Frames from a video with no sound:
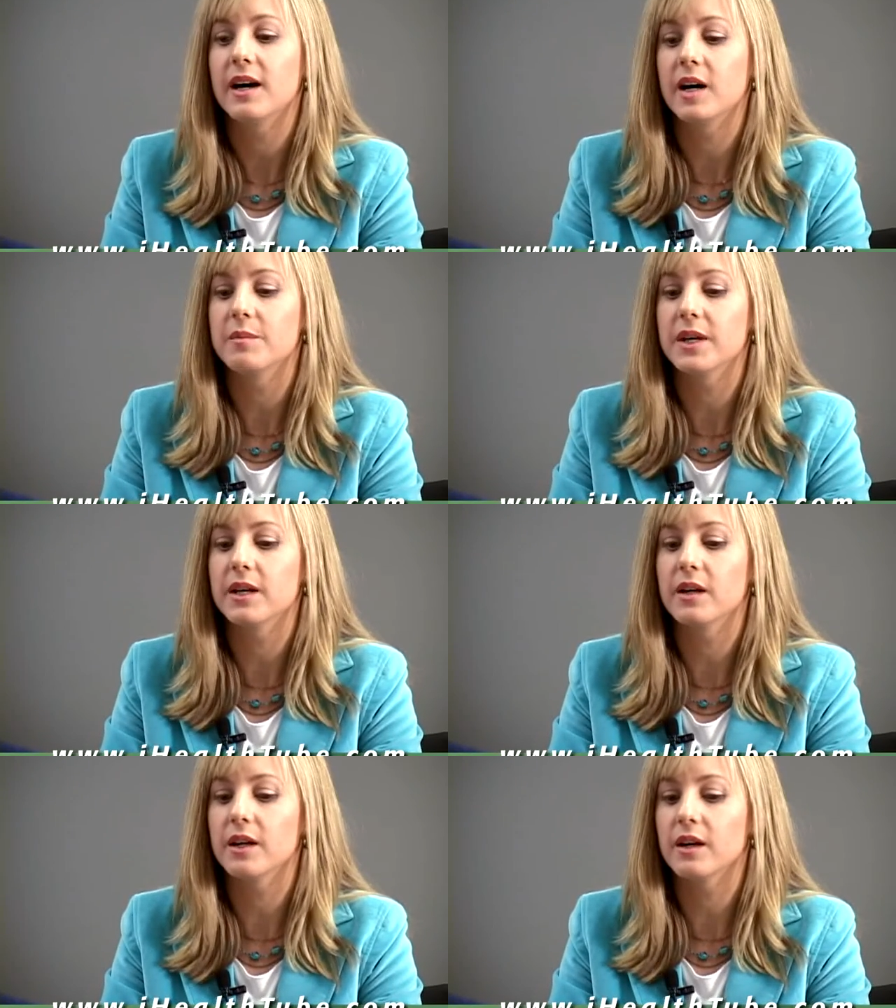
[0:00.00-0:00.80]
Um,
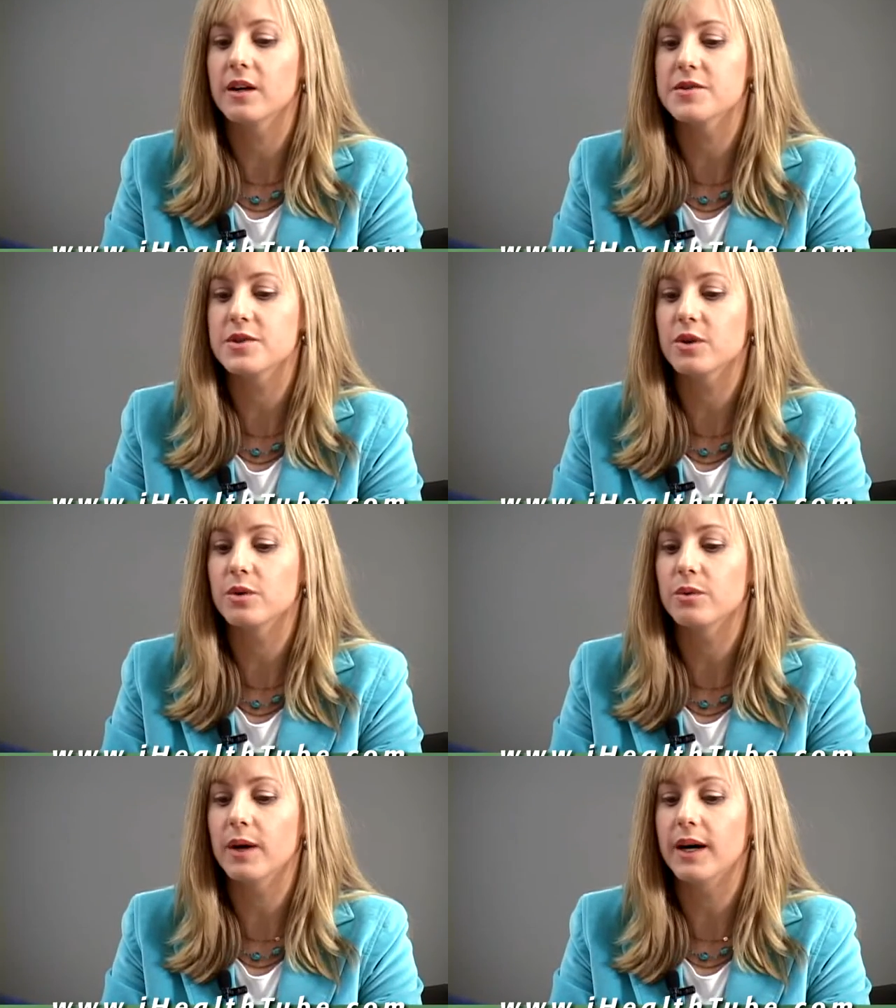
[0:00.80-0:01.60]
it, it,
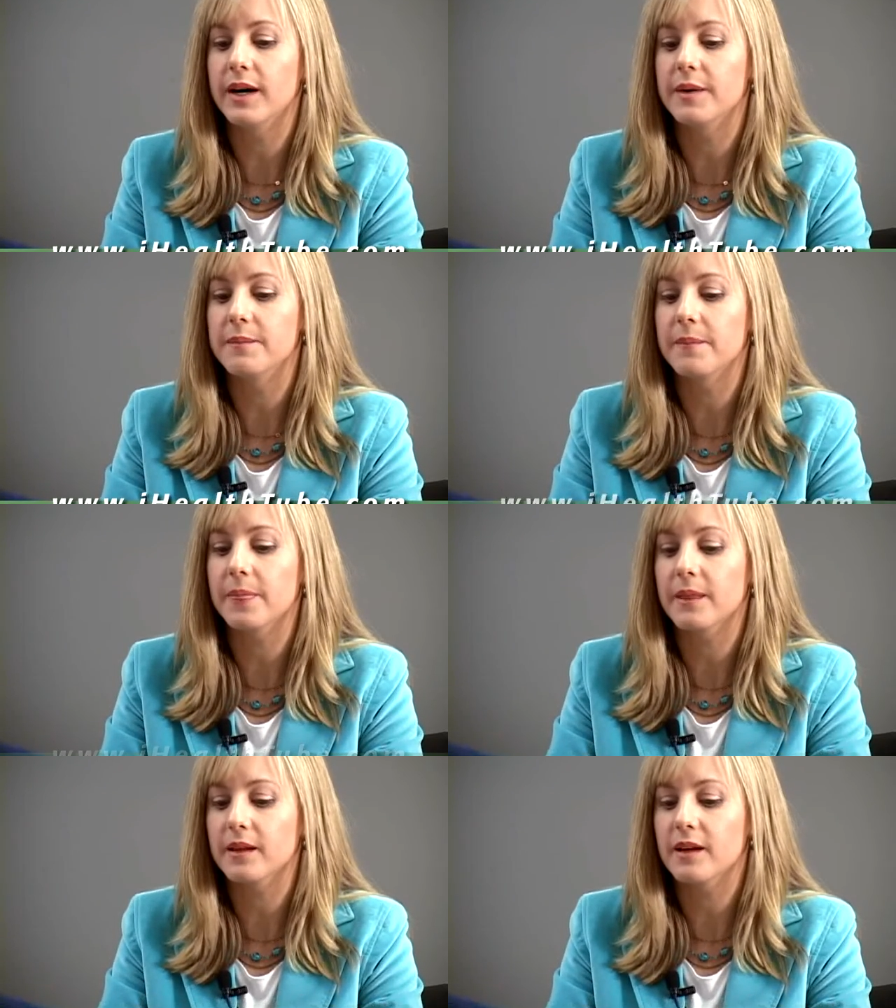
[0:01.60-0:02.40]
also um,
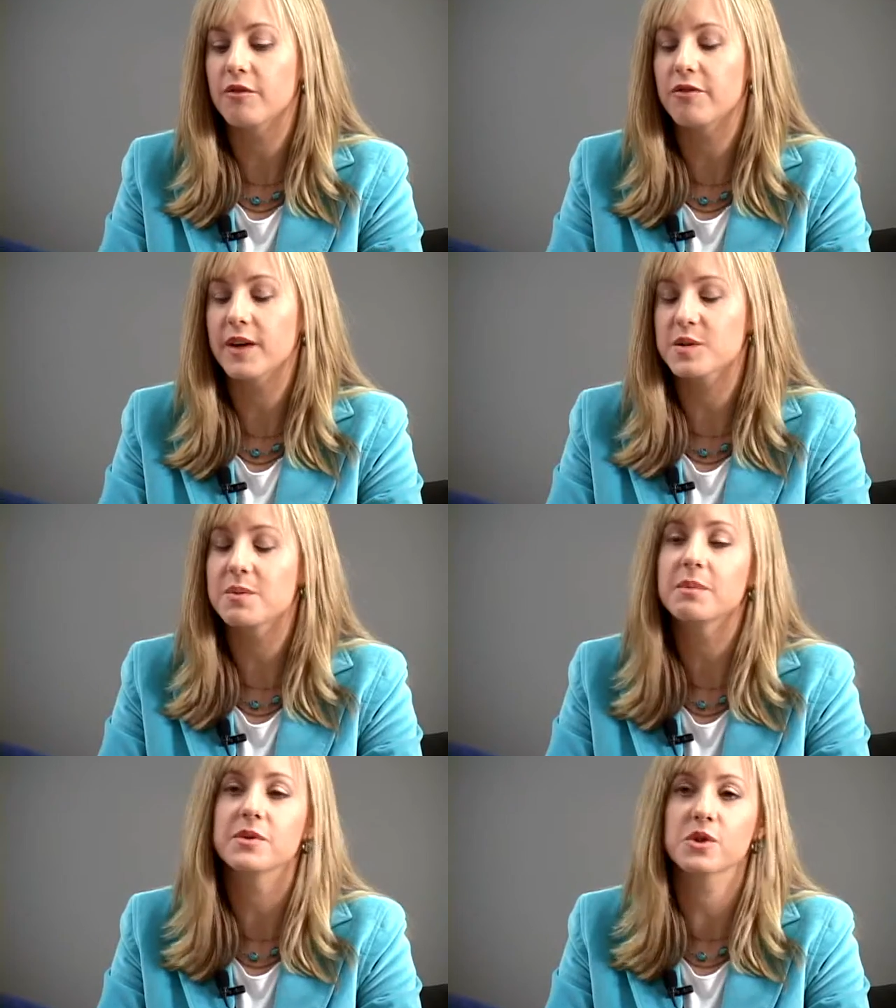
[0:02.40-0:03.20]
affects
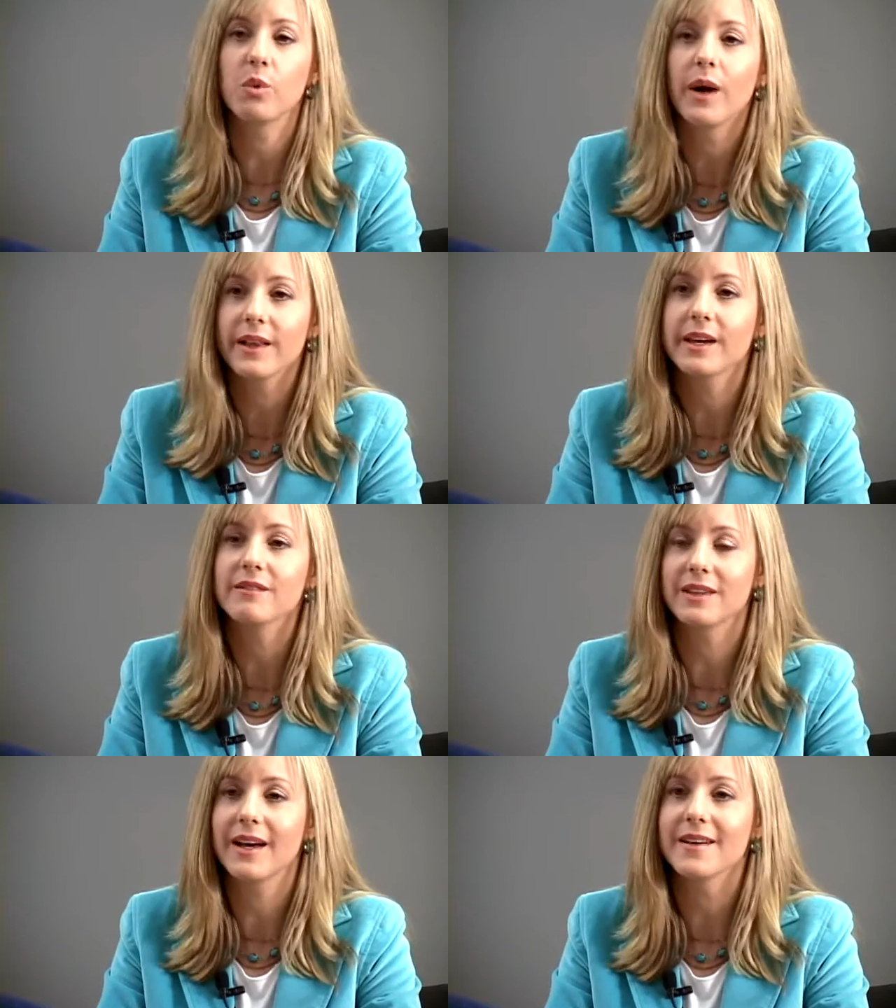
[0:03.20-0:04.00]
people's
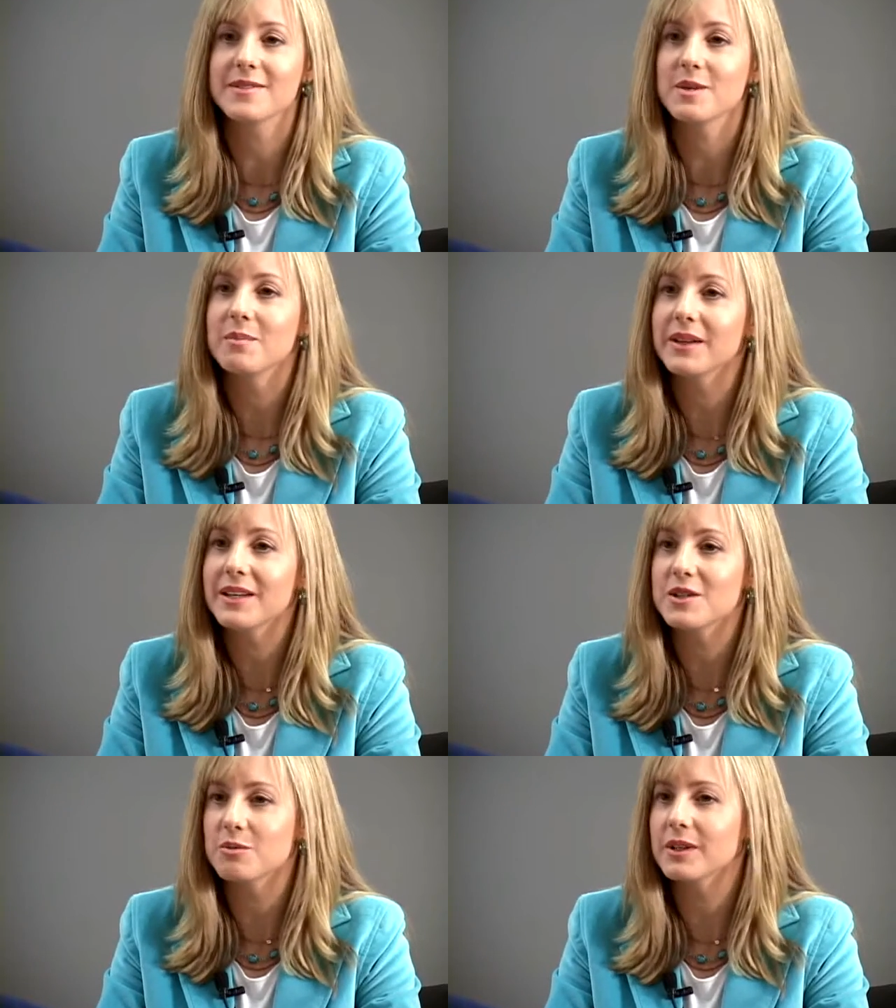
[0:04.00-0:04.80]
quality of lives and
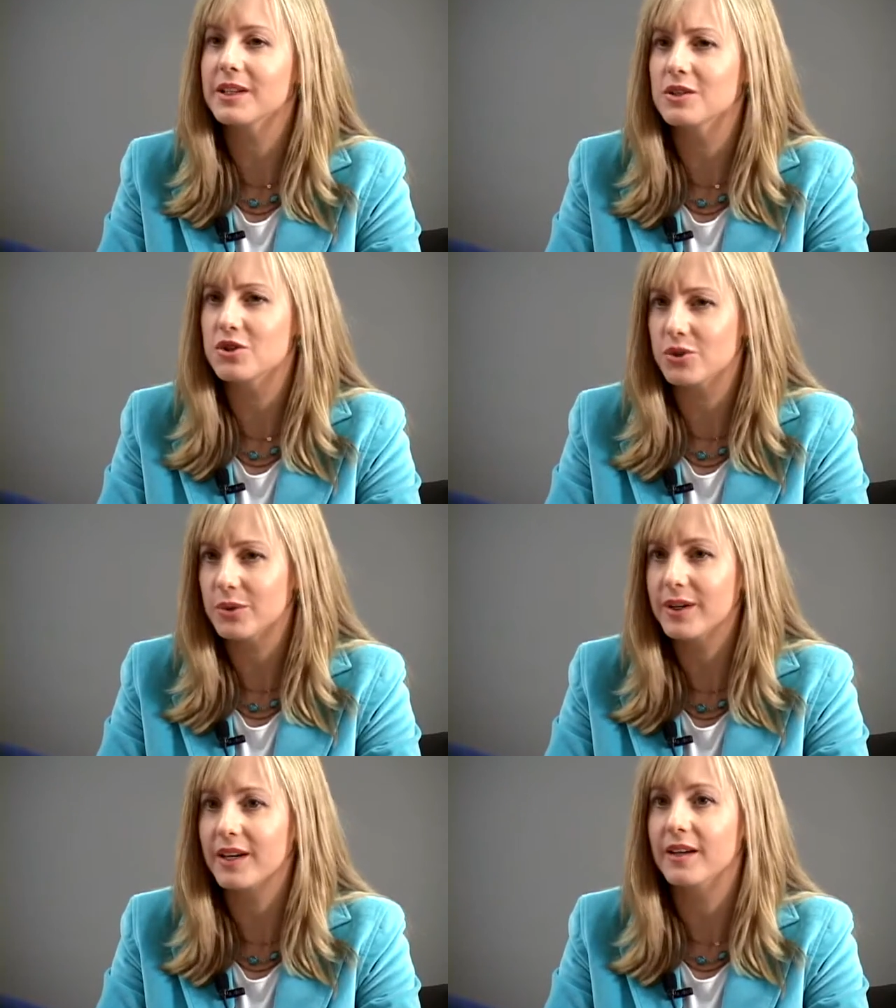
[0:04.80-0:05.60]
ability to really
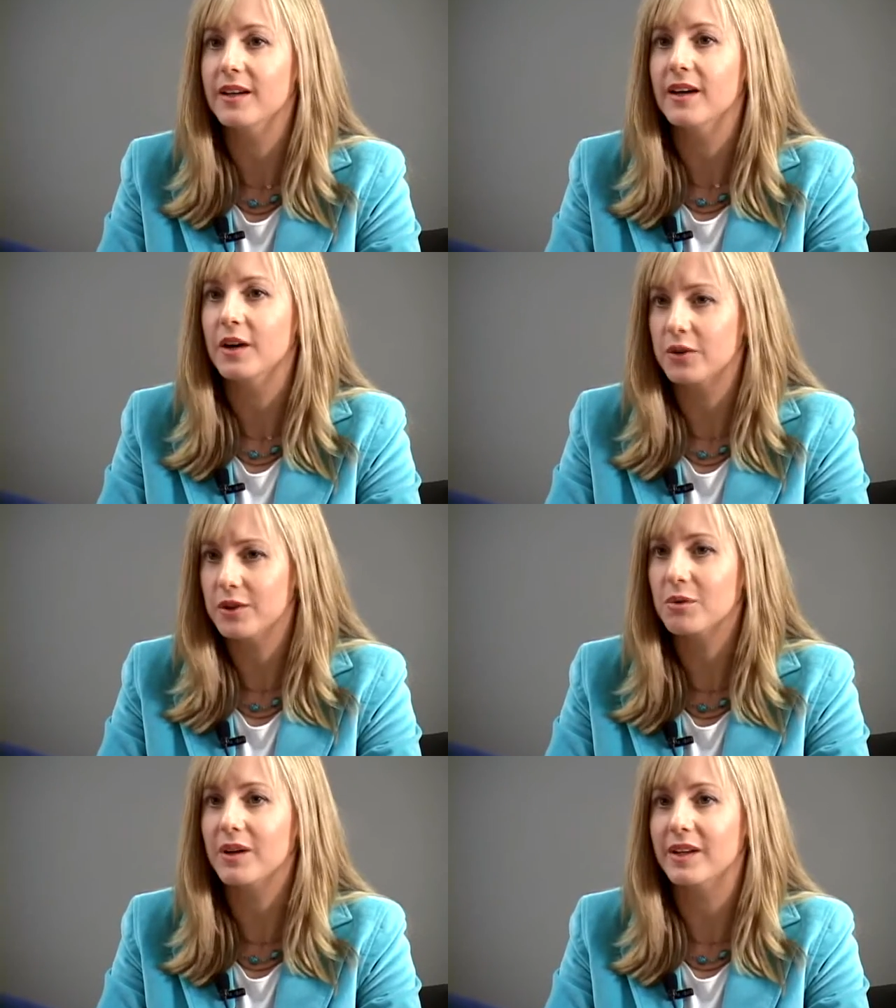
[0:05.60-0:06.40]
enjoy a
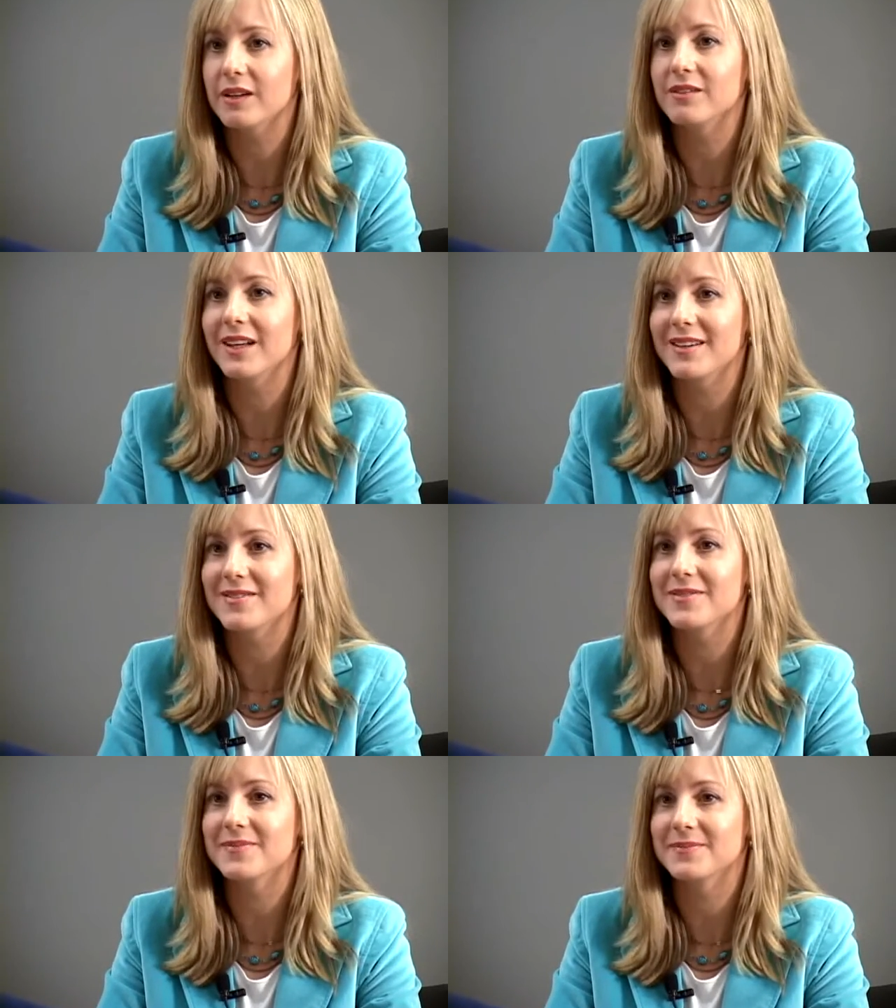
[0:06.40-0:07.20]
good quality of life.